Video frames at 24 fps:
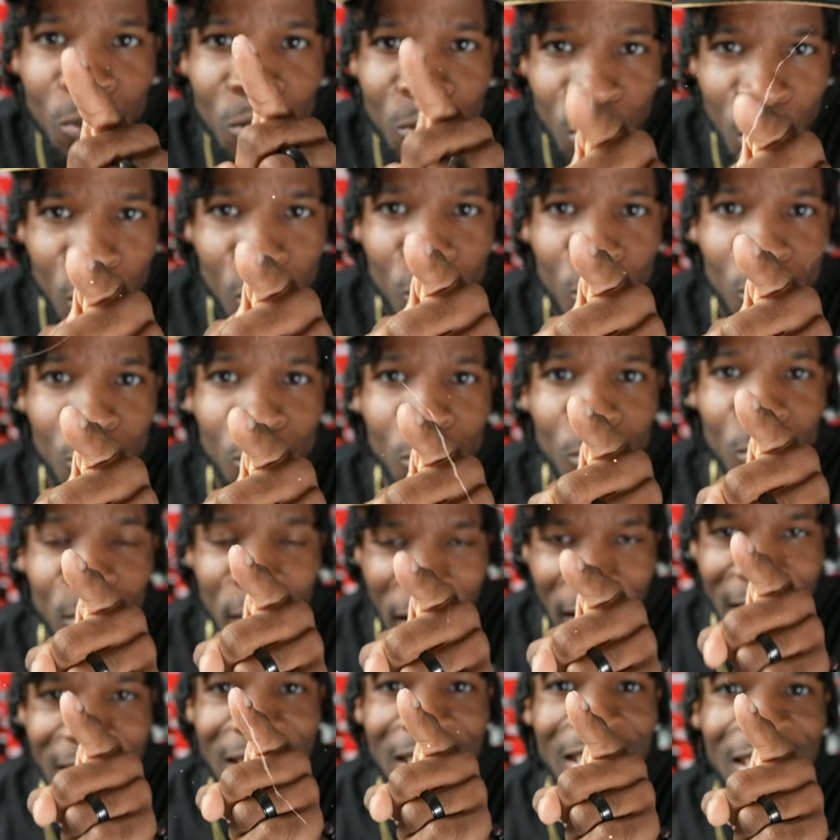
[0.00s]
you,
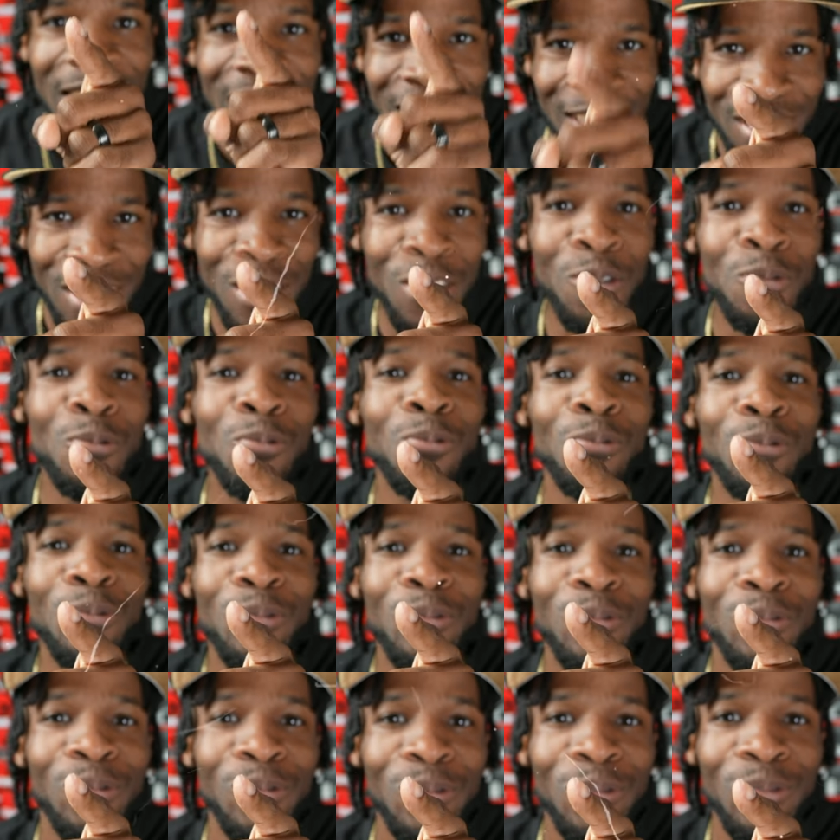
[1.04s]
yes, you.
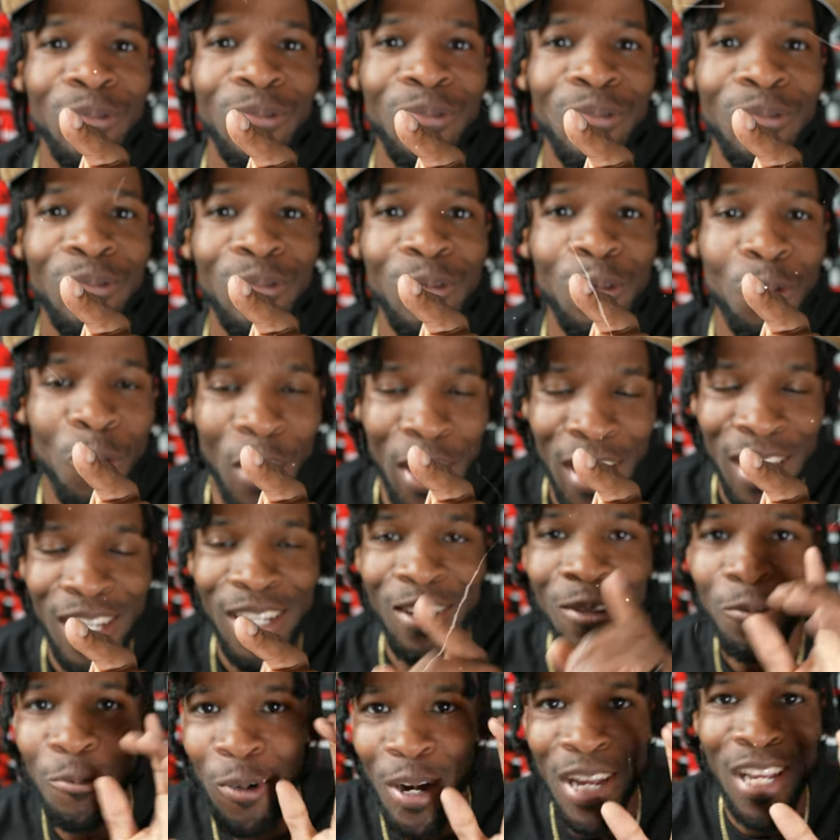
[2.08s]
Wait,
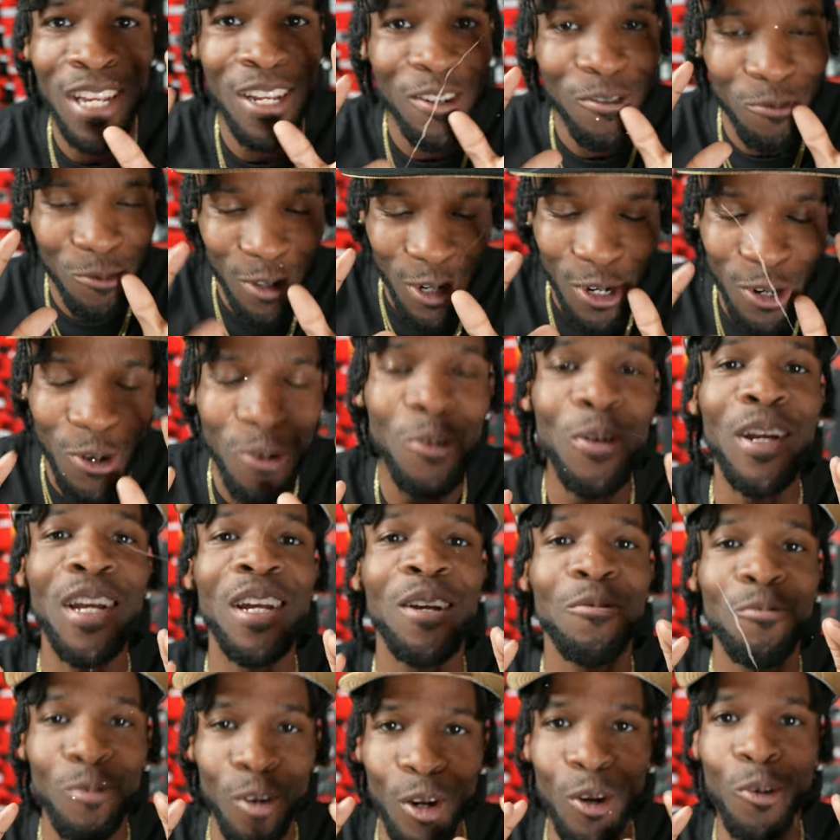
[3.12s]
wait, real quick,
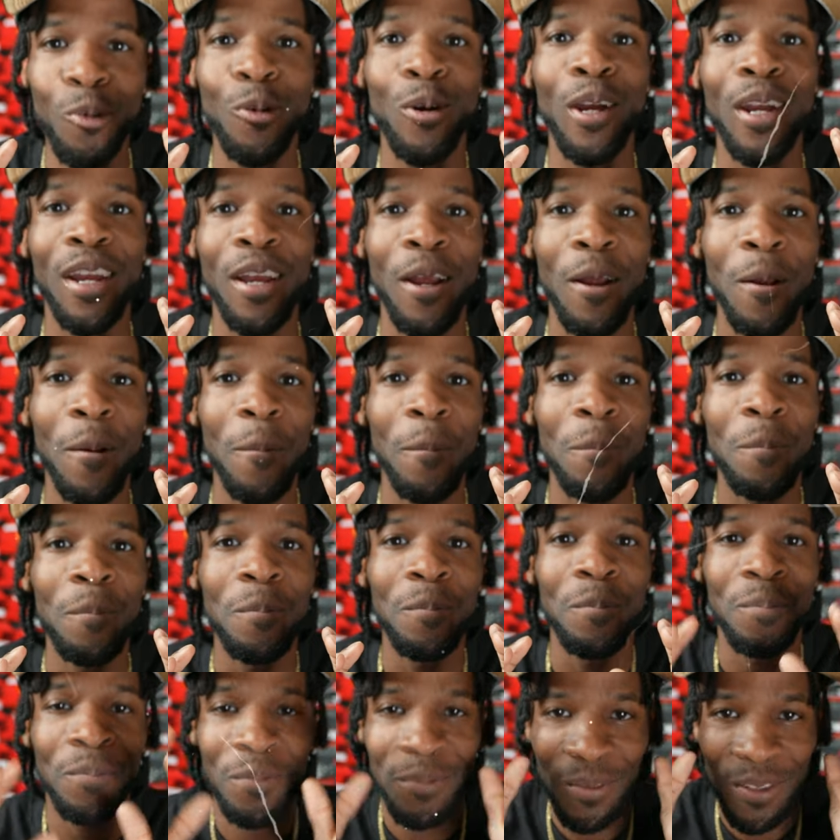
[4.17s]
real quick.
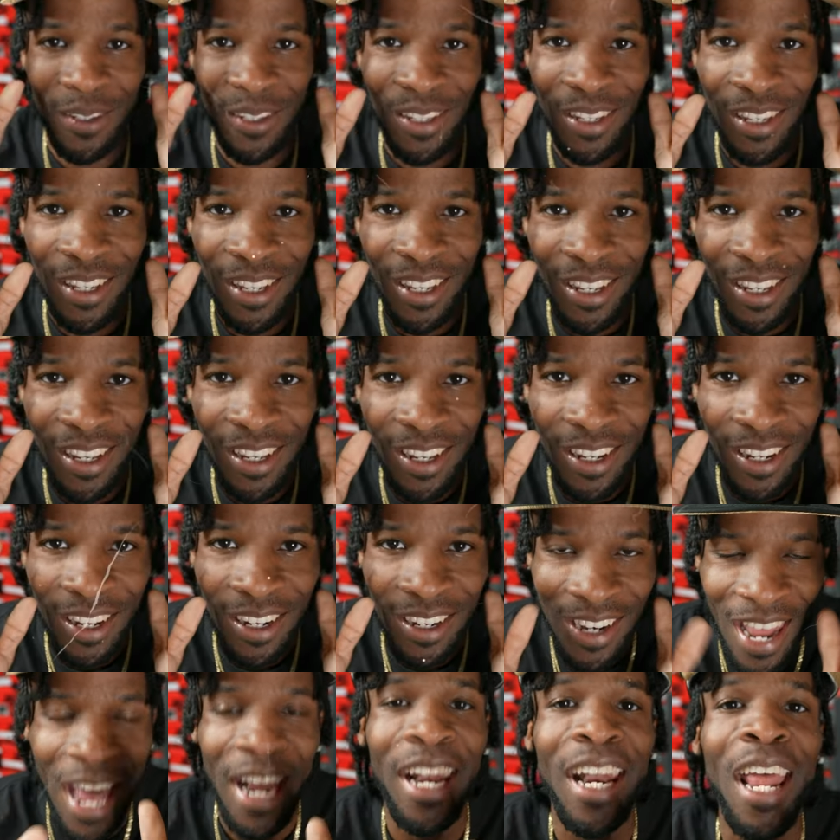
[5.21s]

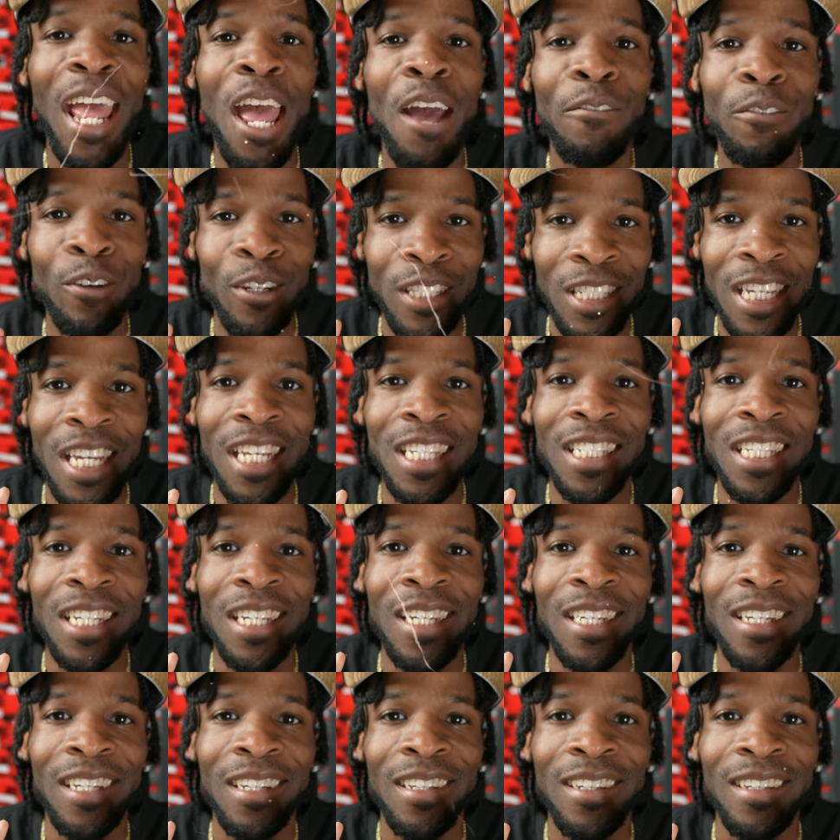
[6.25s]
Now that I have your
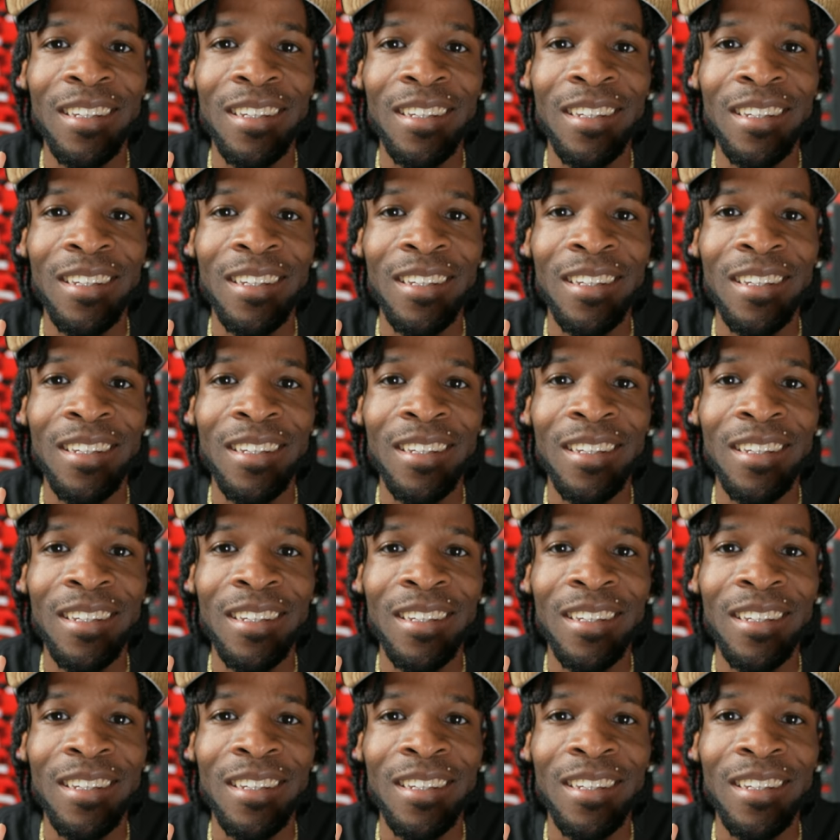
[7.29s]
attention,